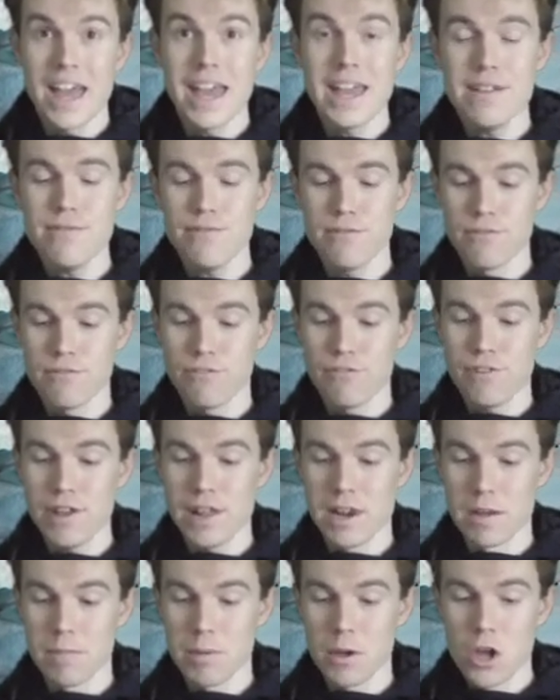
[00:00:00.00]
Even
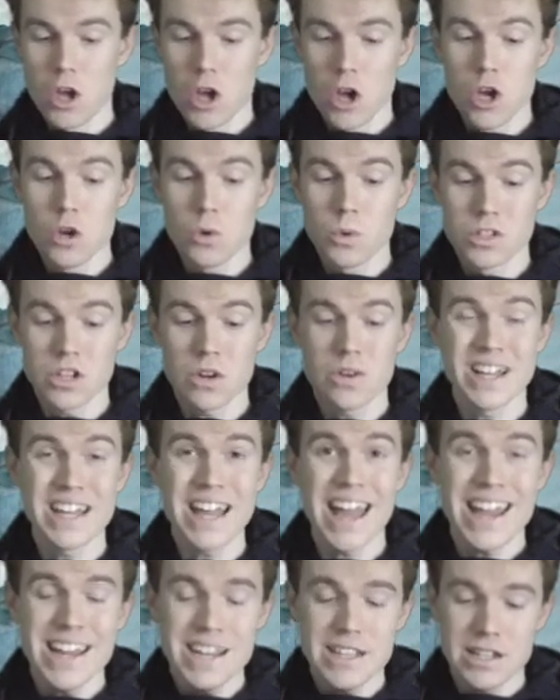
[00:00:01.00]
Philip, who was
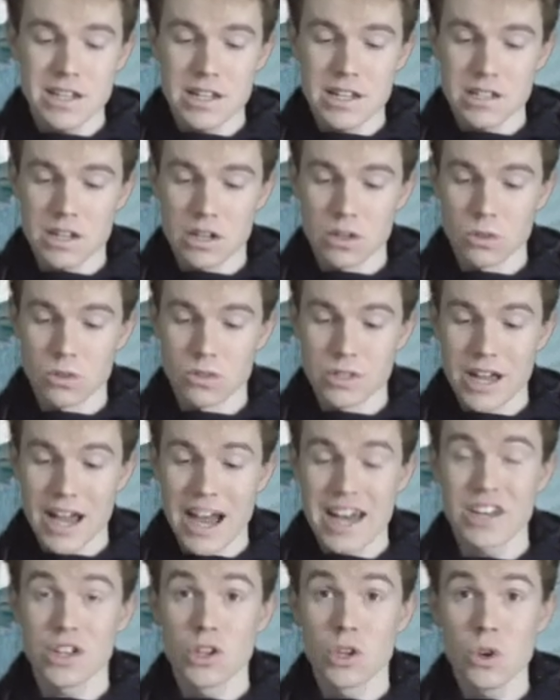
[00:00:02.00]
only 8 years old,
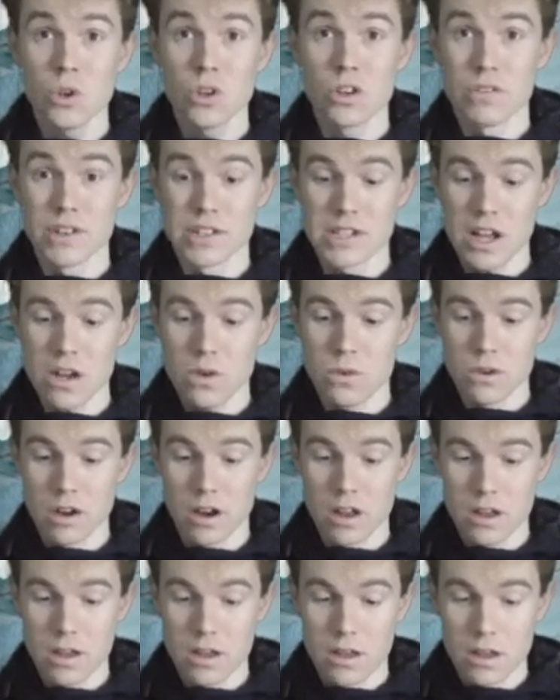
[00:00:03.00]
had a gun of his
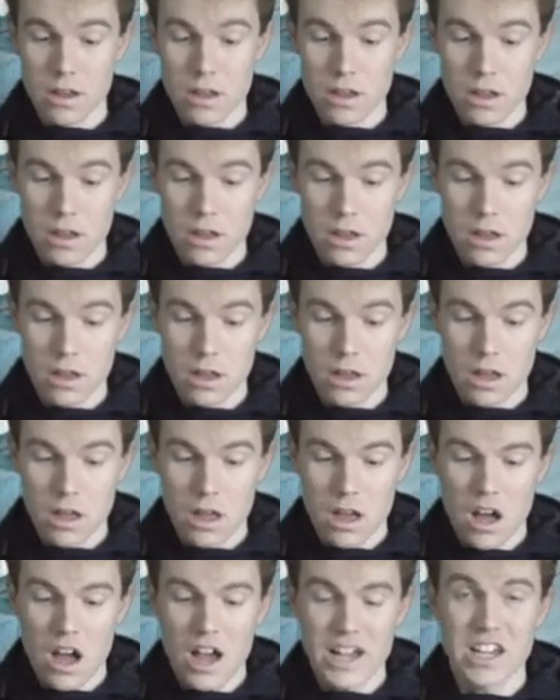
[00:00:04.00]
own.
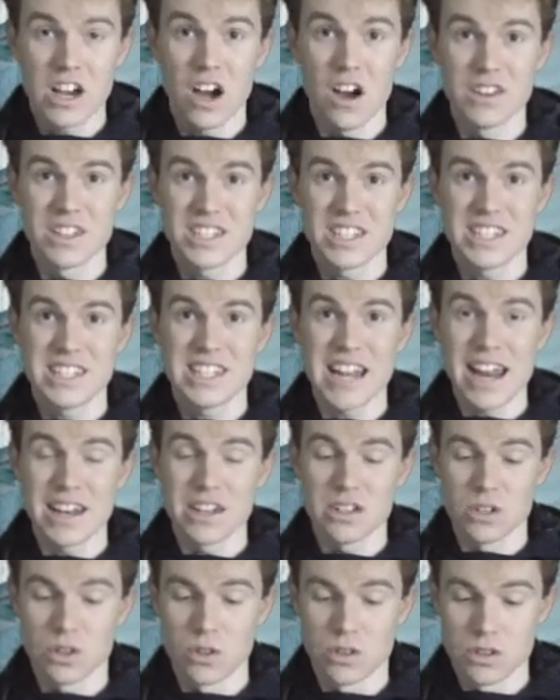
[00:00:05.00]
I can't
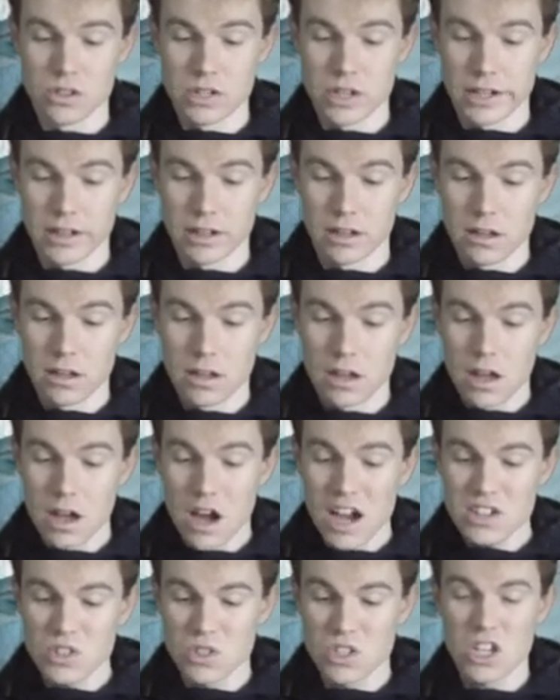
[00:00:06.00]
stand hunting.
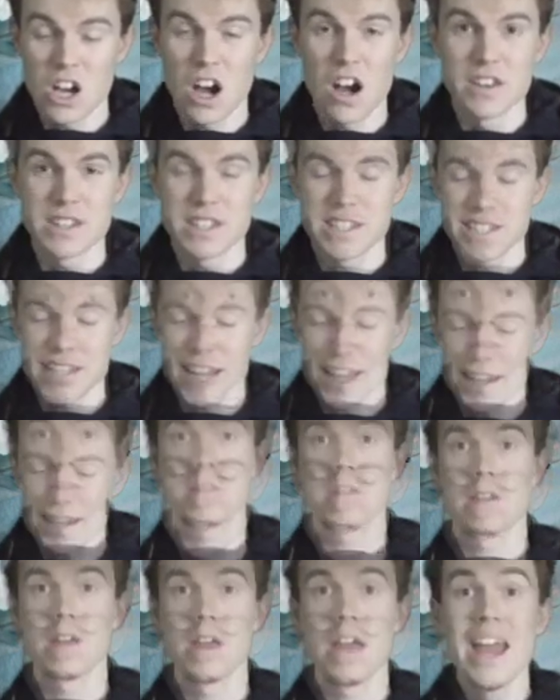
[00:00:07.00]
I just can't
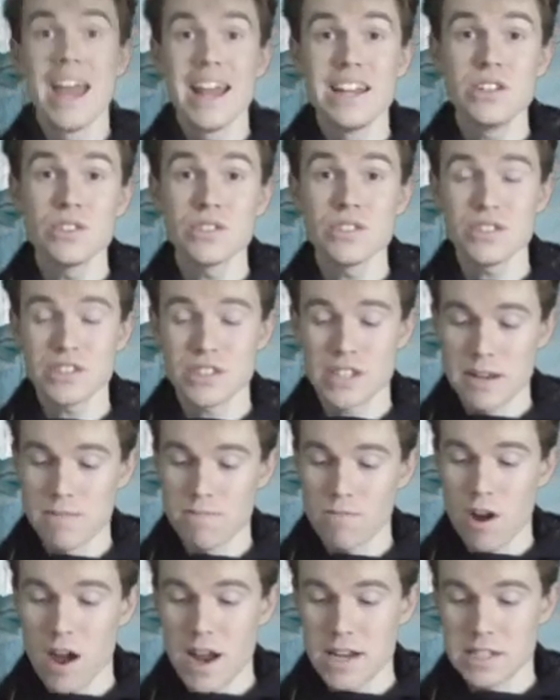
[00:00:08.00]
stand it. It doesn't
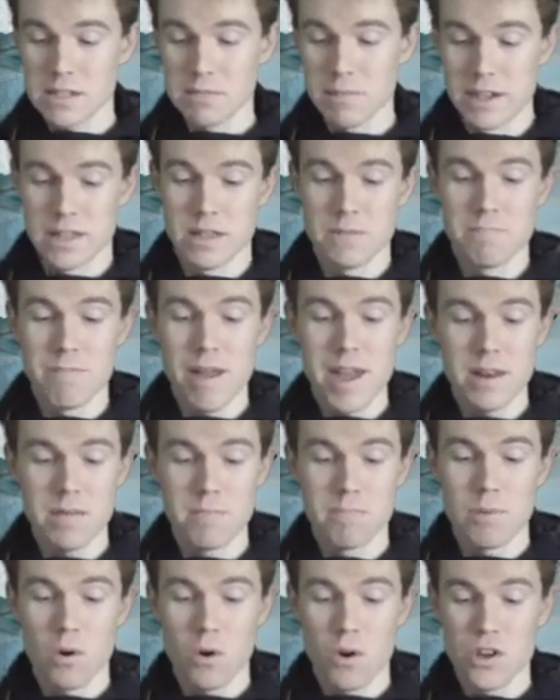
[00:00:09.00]
seem right to me that men
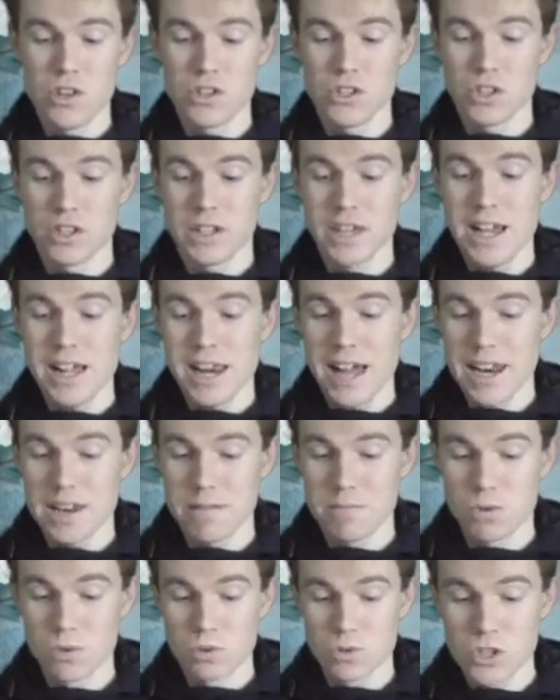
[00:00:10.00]
and boys should kill
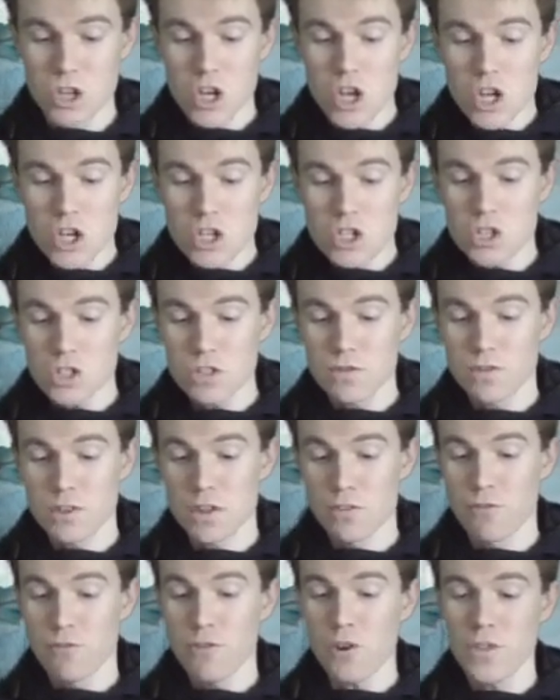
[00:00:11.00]
animals just for
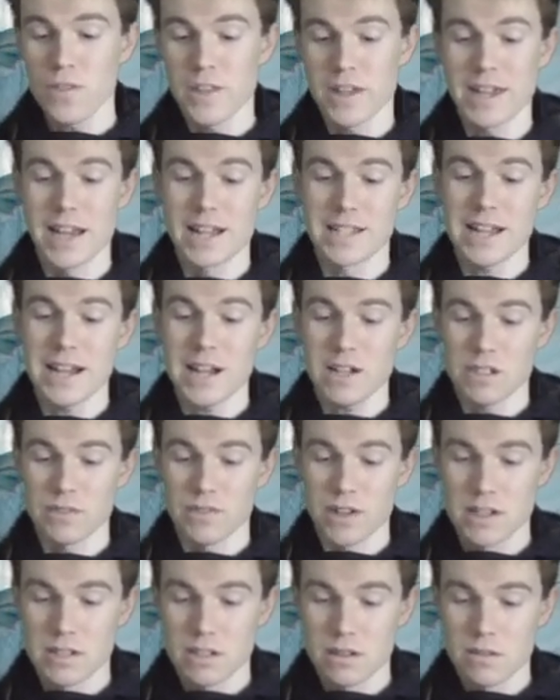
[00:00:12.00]
the fun they get out of
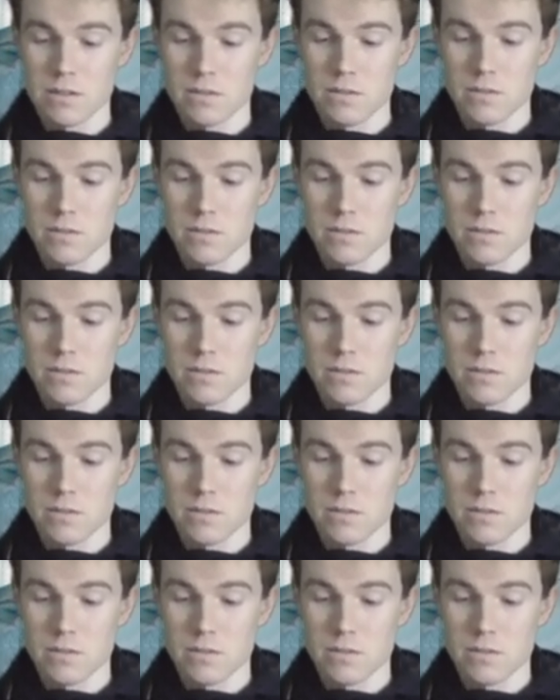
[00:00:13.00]
it.